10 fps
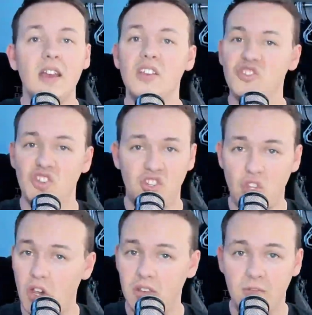
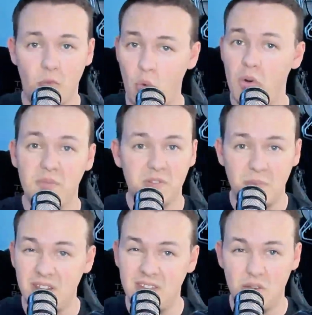seductive, warm,
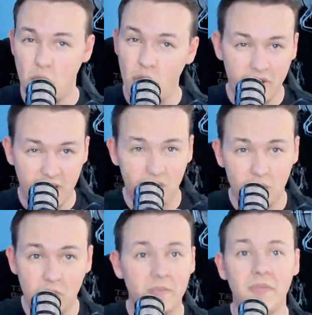spicy,
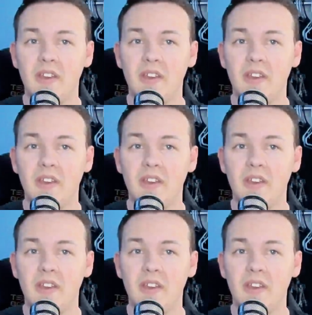oriental.